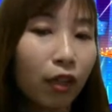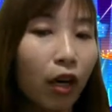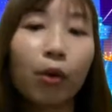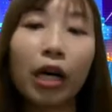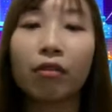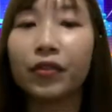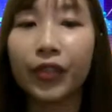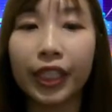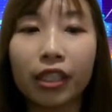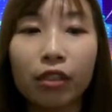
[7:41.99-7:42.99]
for our current
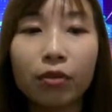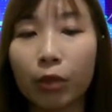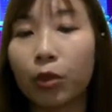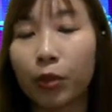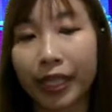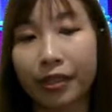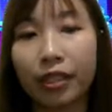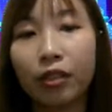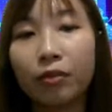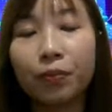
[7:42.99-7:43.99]
vehicle that we were
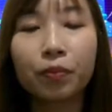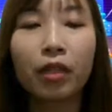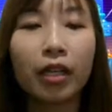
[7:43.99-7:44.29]
testing on.